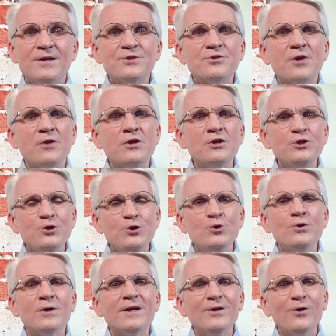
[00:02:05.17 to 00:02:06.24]
So that
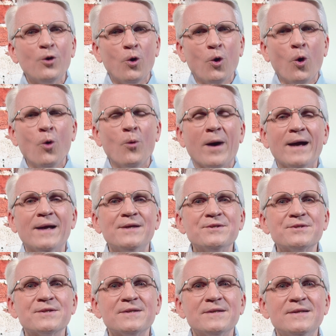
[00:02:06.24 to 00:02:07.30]
you can
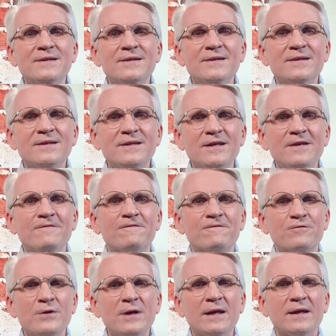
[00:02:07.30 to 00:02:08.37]
always give
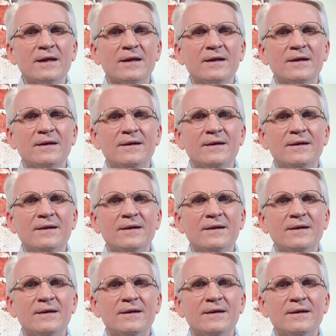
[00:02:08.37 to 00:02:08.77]
freely.